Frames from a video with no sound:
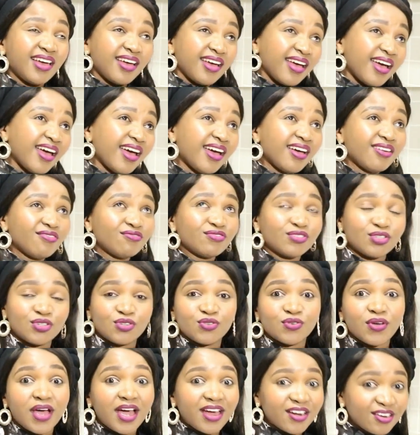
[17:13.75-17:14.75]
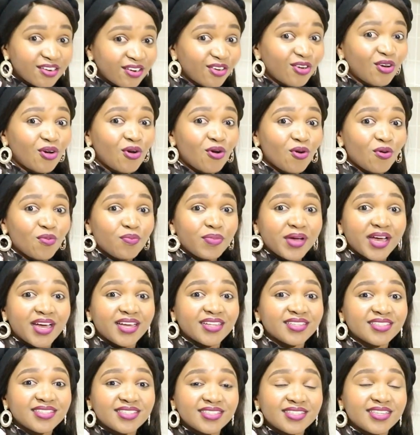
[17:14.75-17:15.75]
have to undergo,
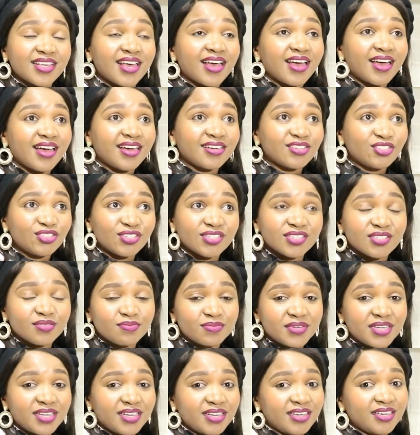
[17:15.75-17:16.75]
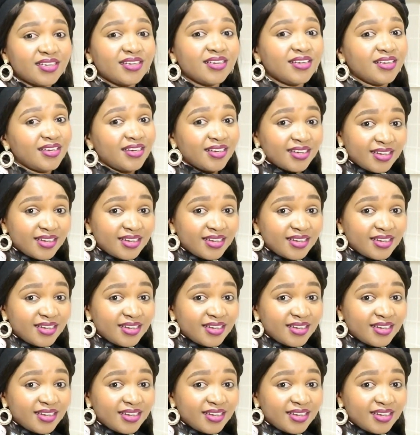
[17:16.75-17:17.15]
but trust me,